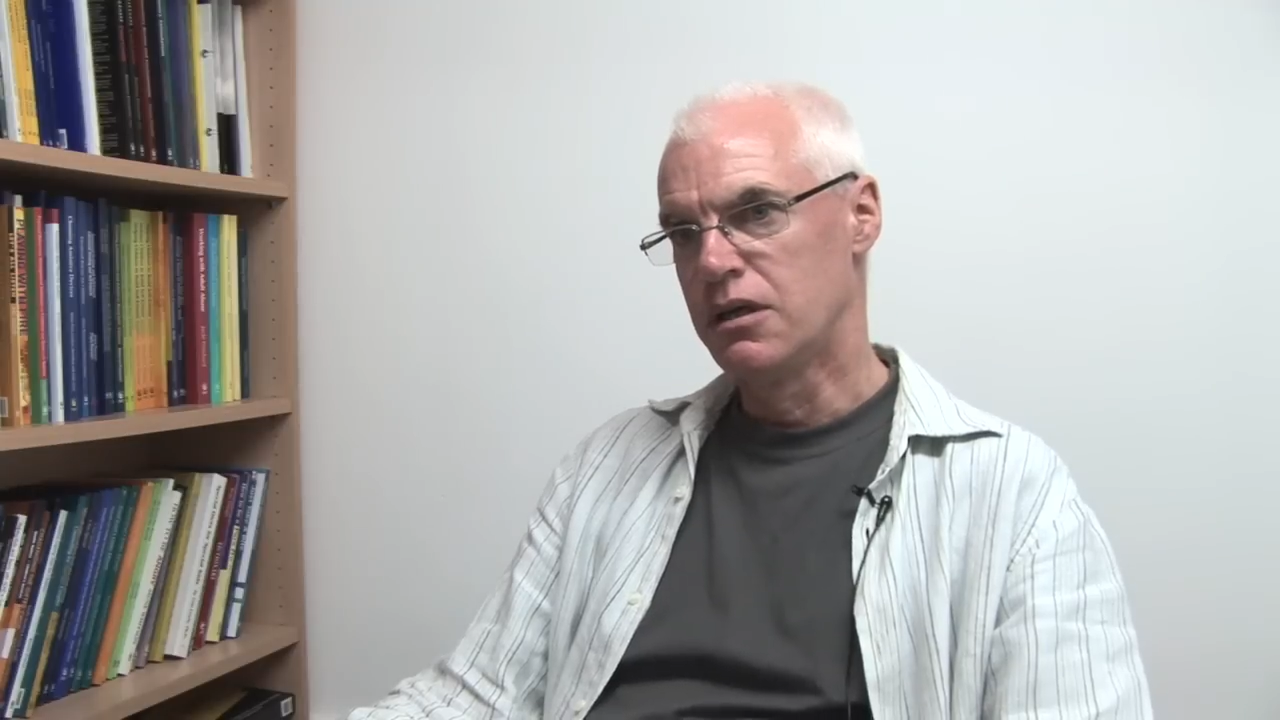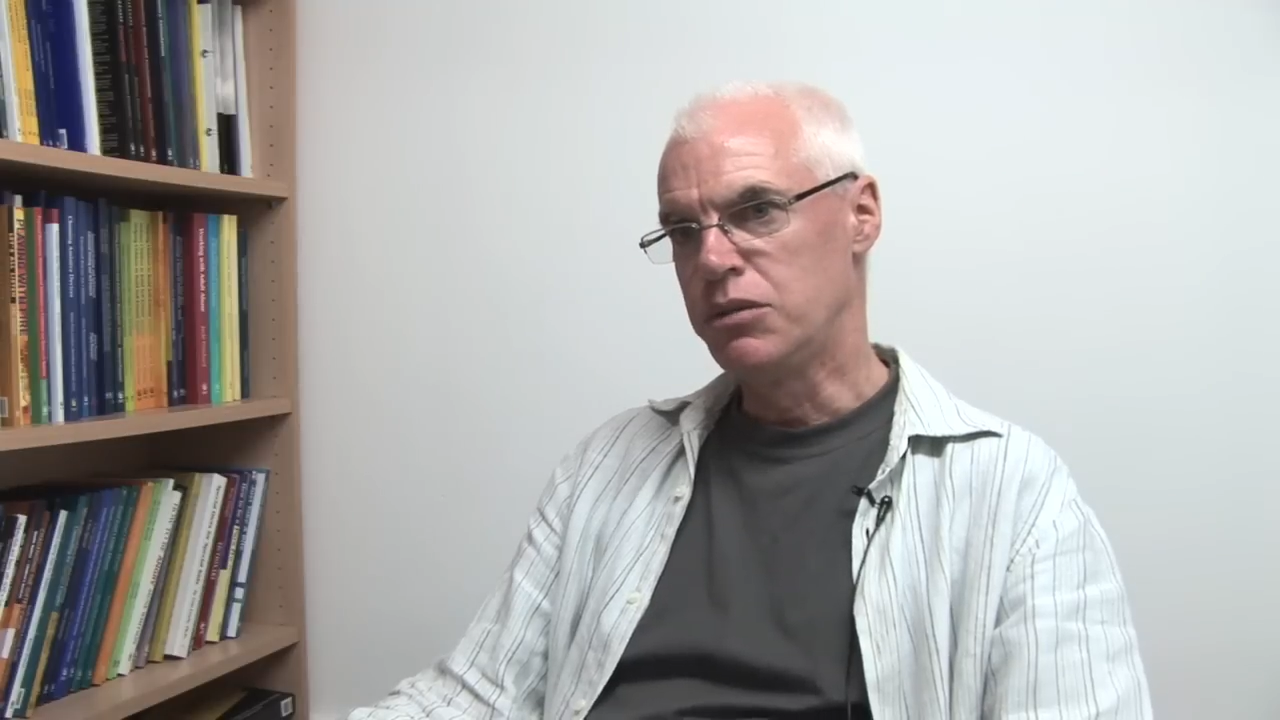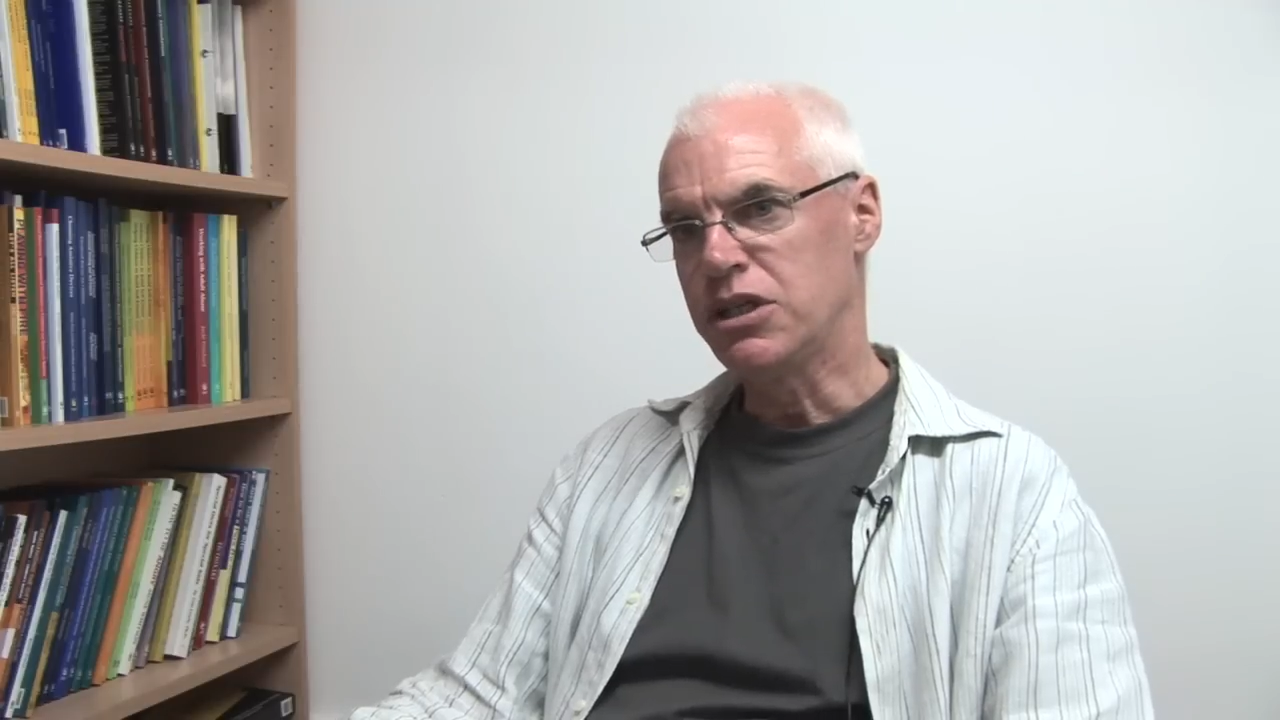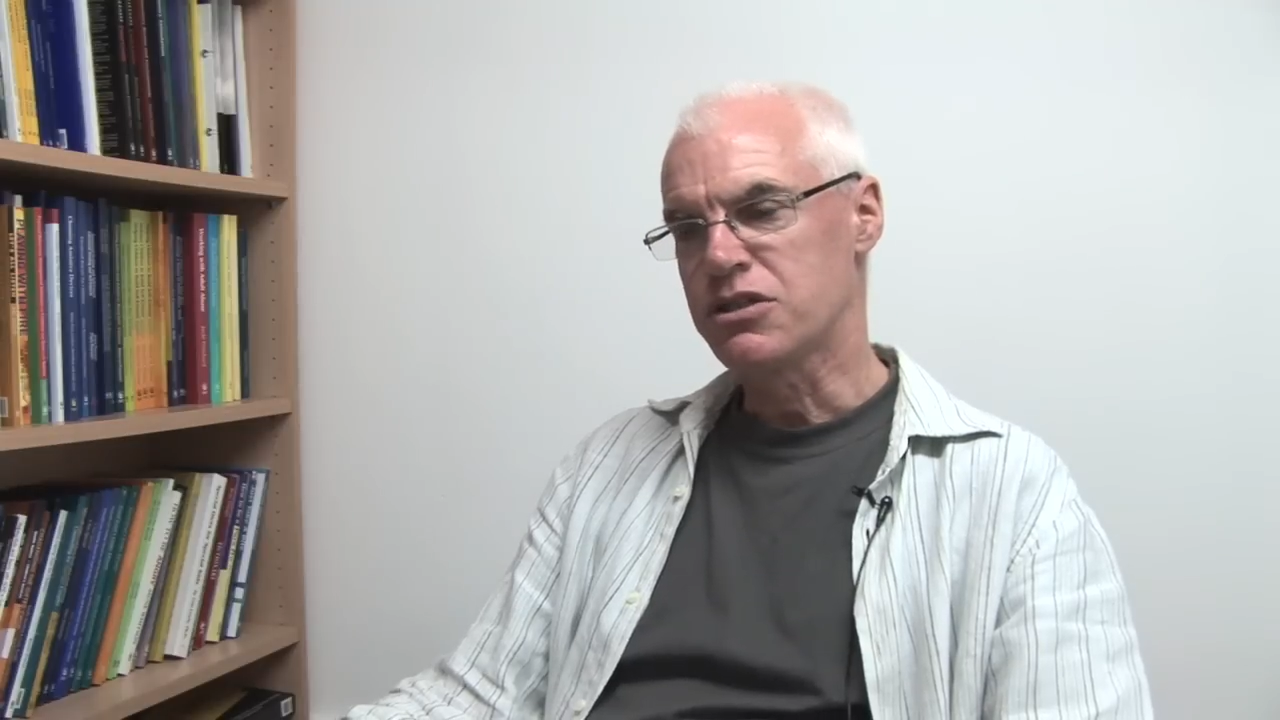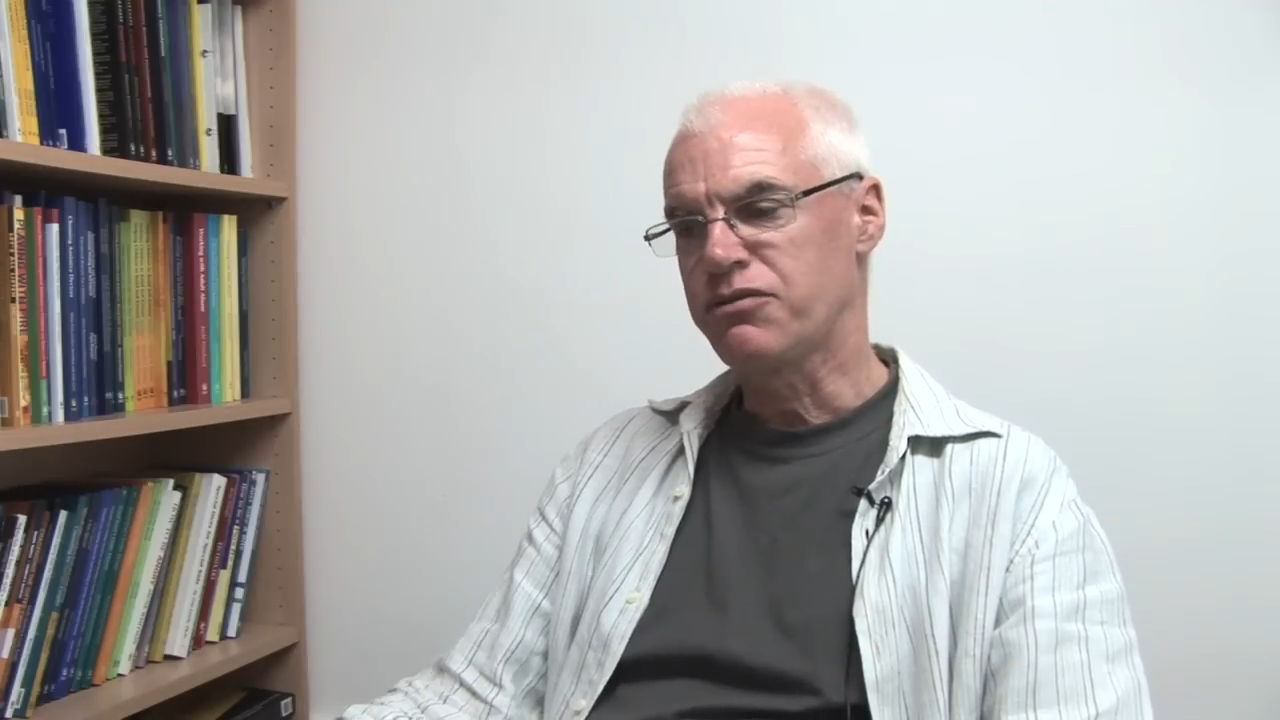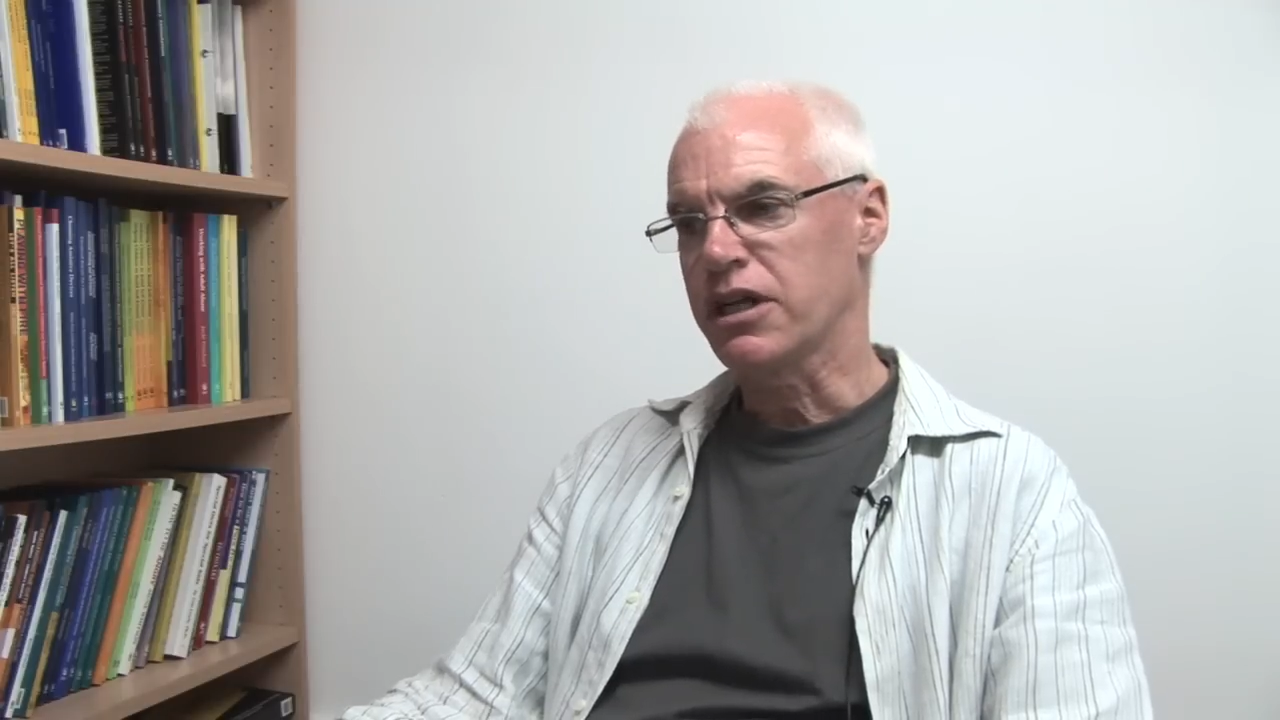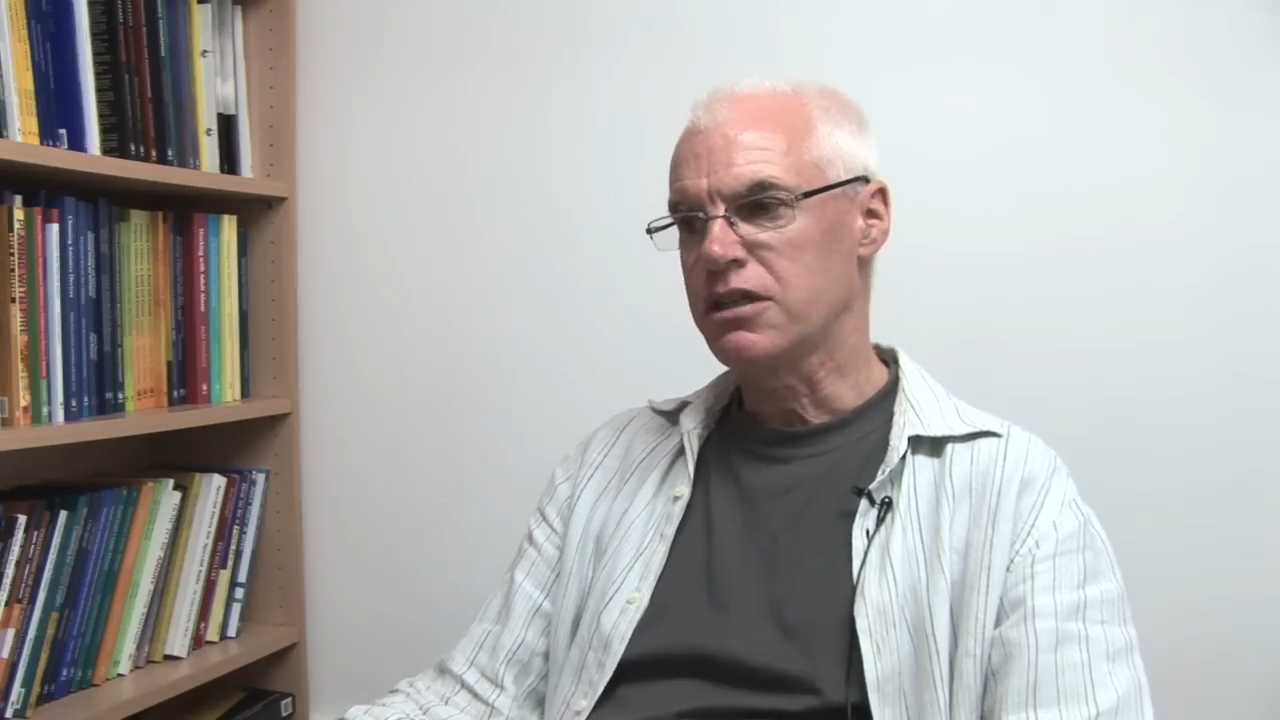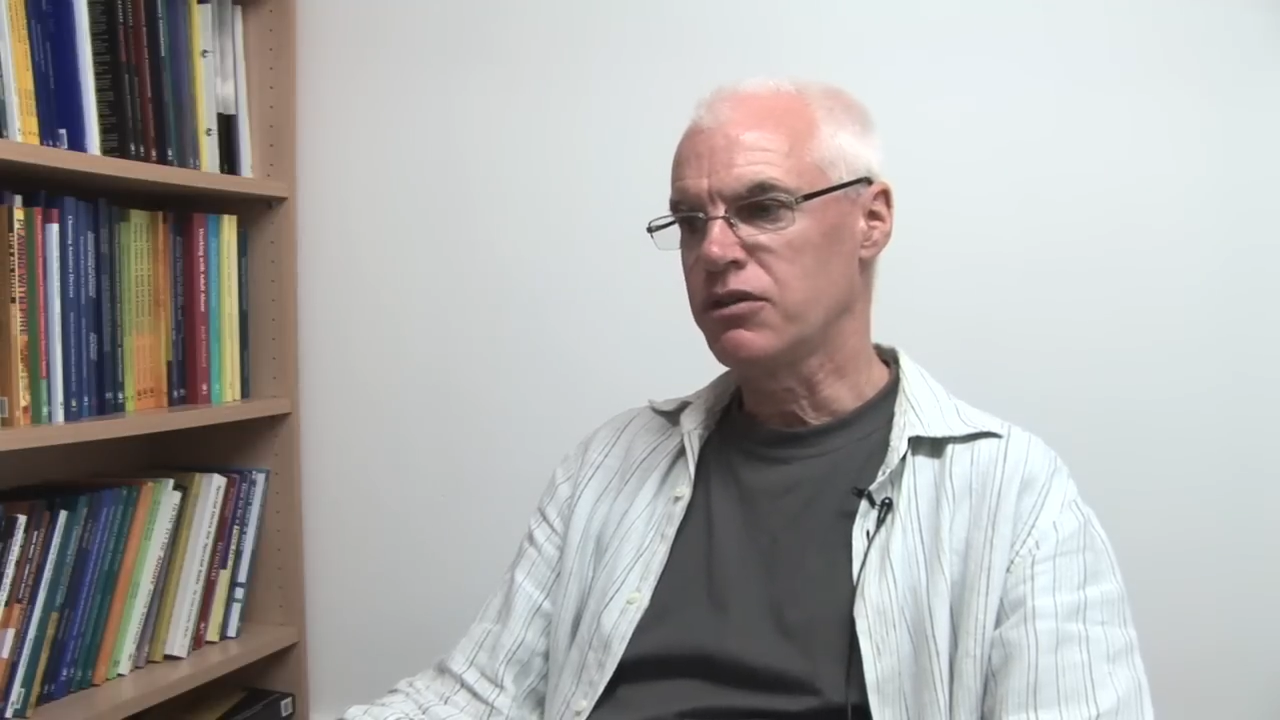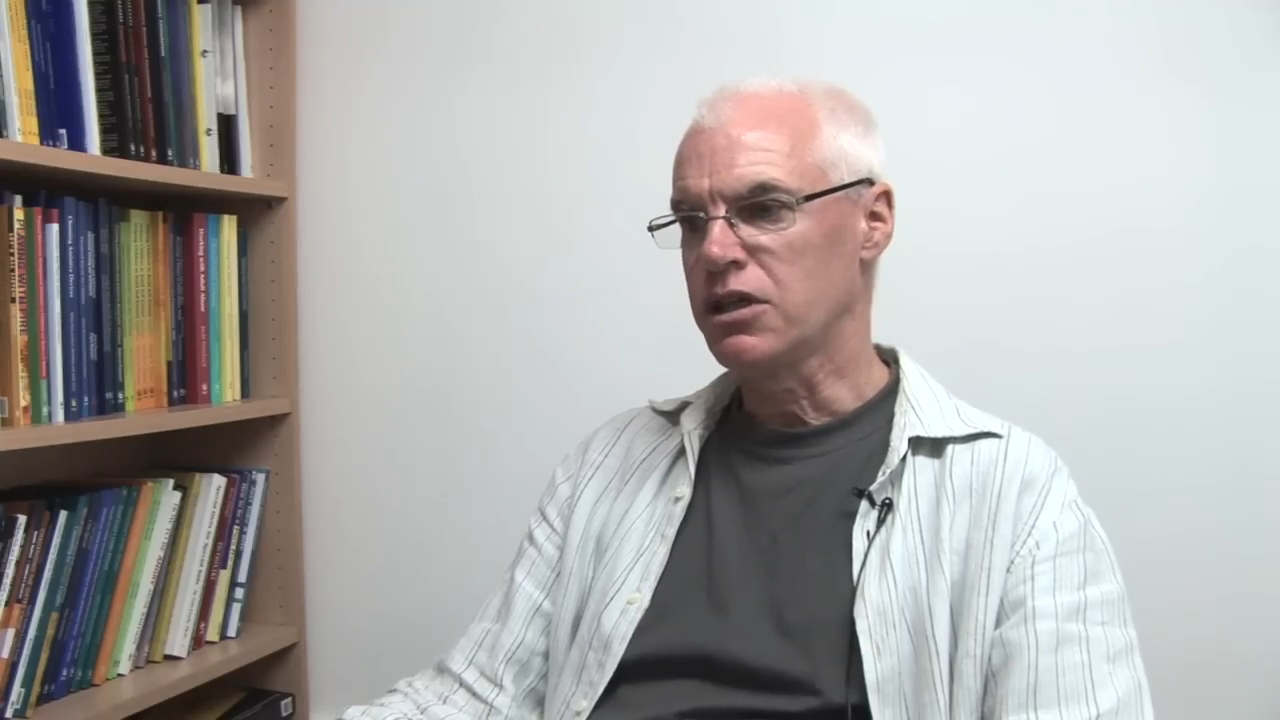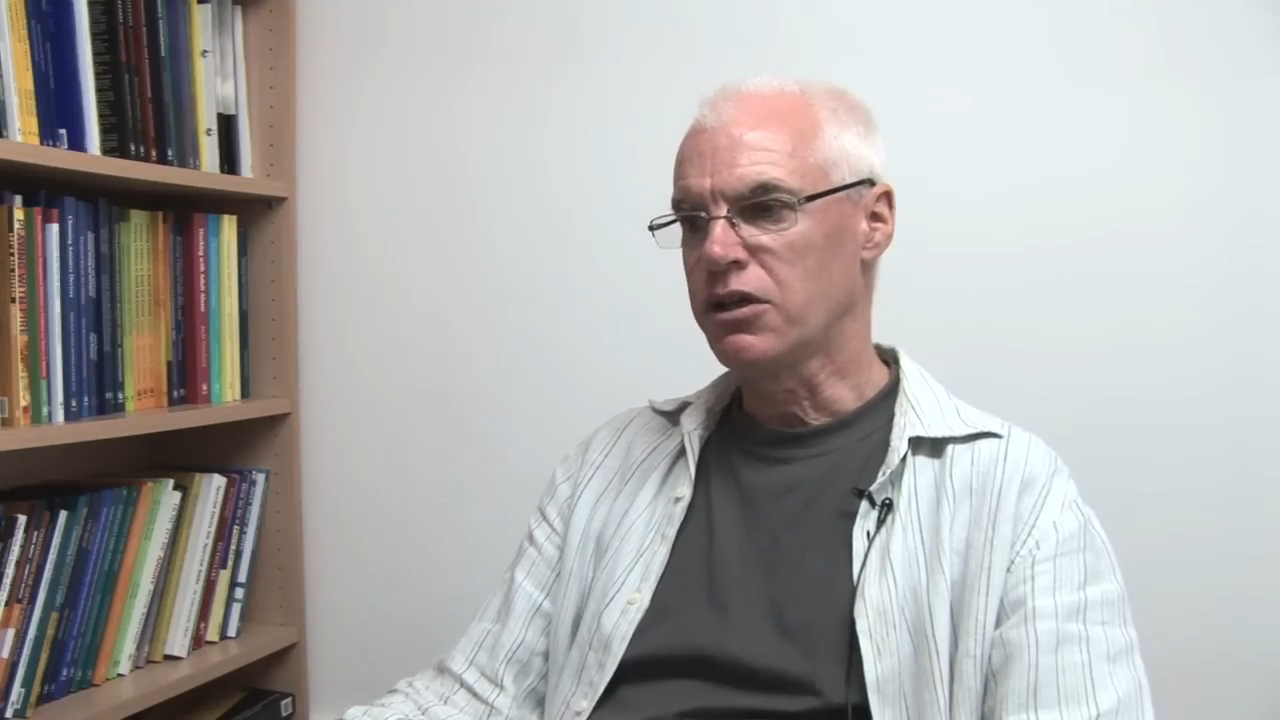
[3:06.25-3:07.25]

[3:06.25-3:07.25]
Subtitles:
Because effectively a